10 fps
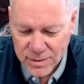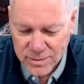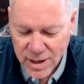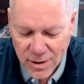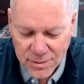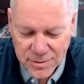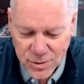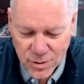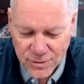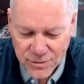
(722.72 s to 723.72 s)
our
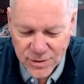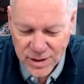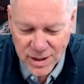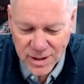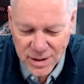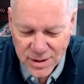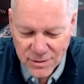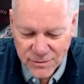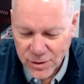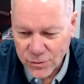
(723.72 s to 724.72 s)
sort of
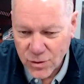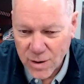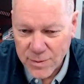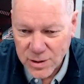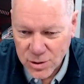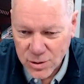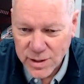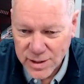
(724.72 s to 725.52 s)
philanthropic duty.